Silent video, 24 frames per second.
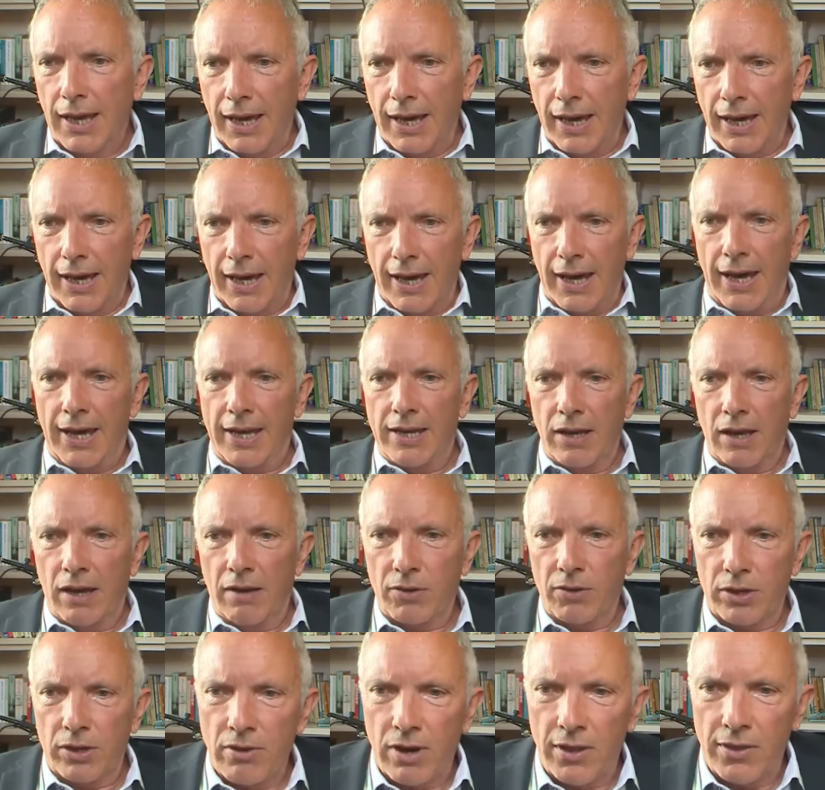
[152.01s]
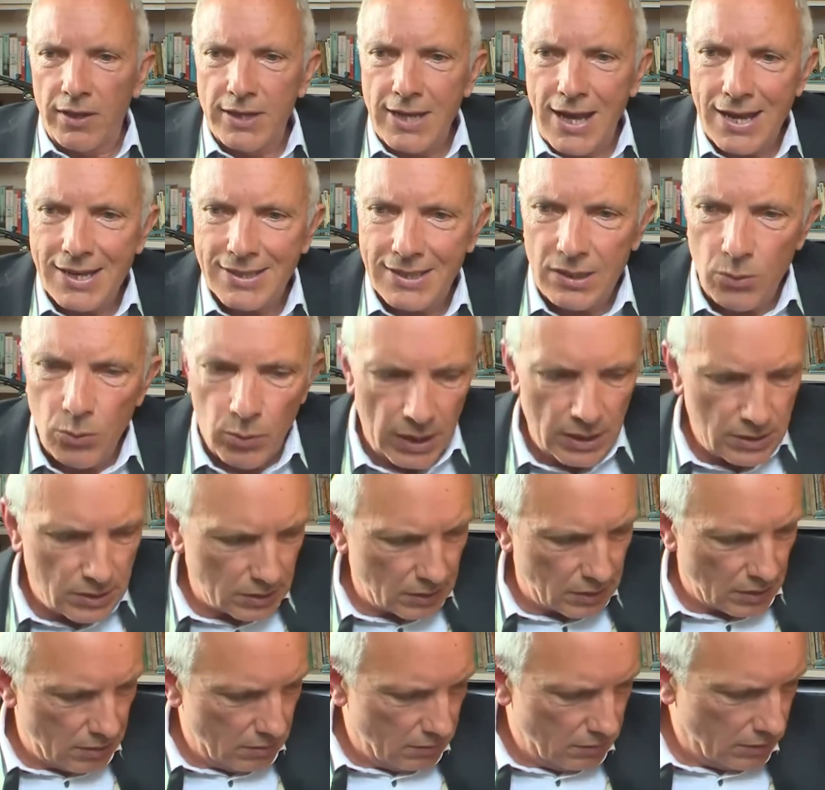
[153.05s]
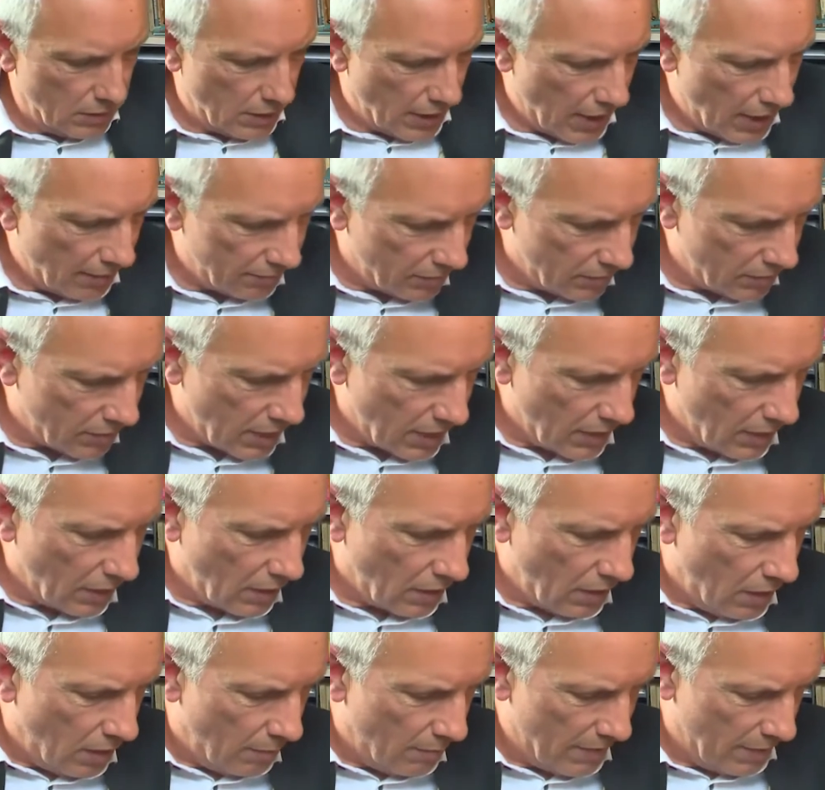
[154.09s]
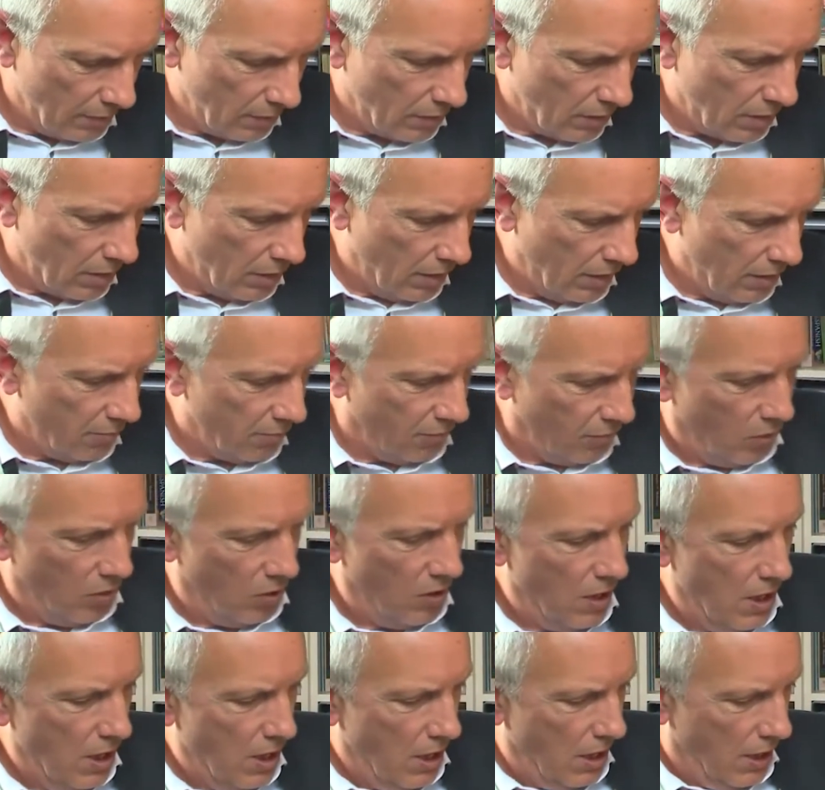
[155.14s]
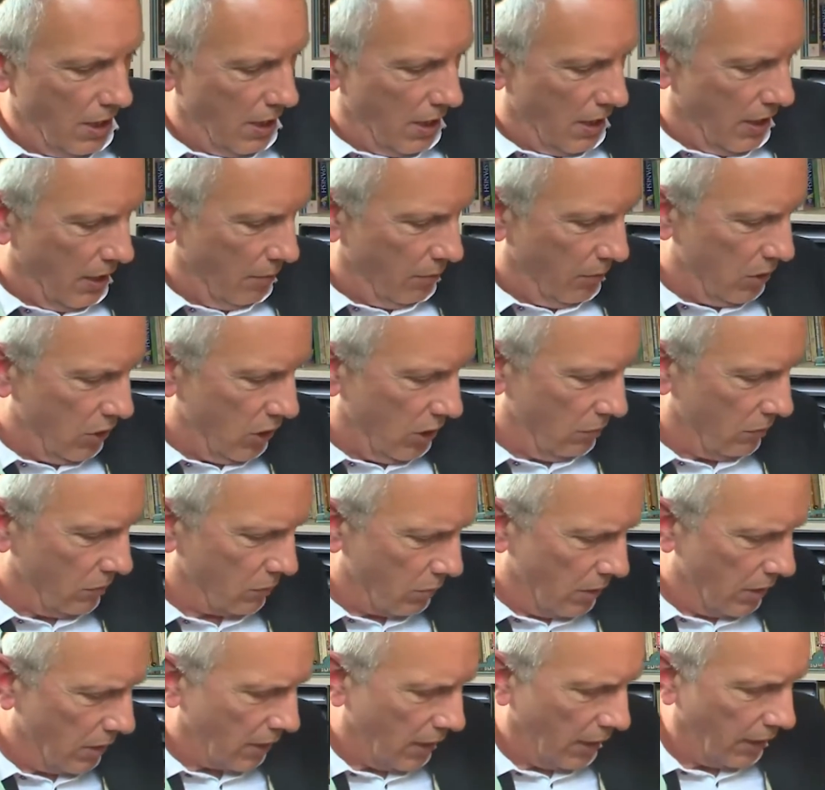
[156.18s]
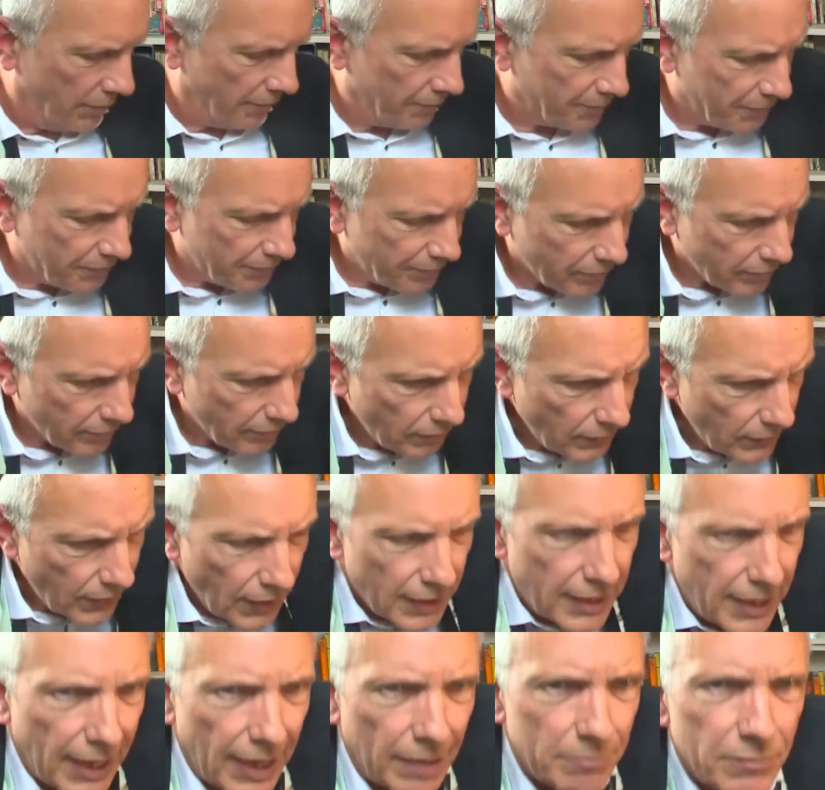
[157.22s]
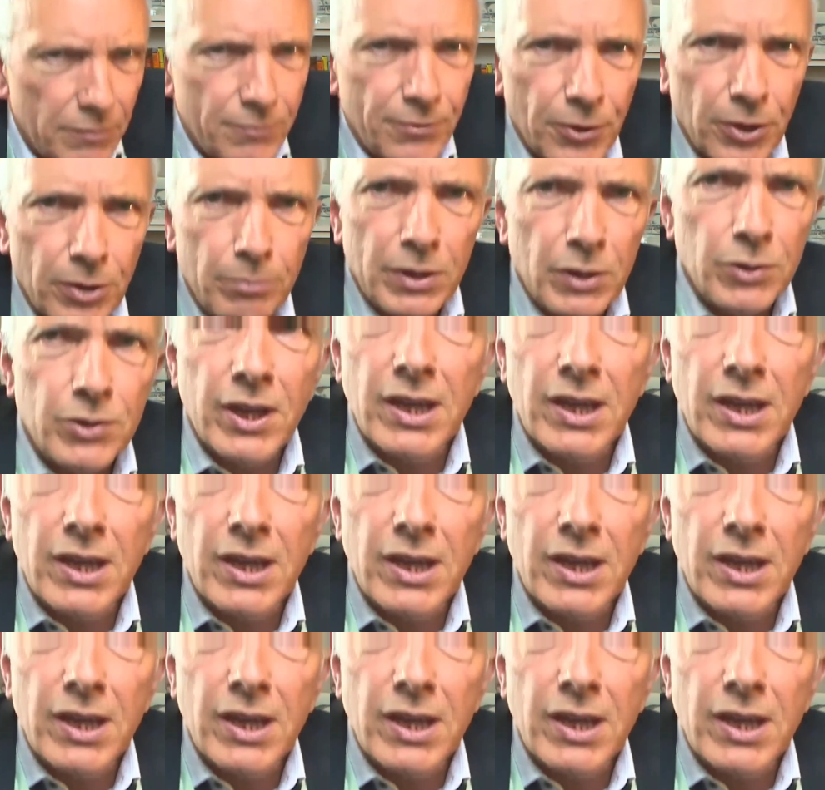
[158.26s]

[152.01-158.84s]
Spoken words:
And I've got a rather natty waistcoat that I have to thank Carmel Girling for when she was working for the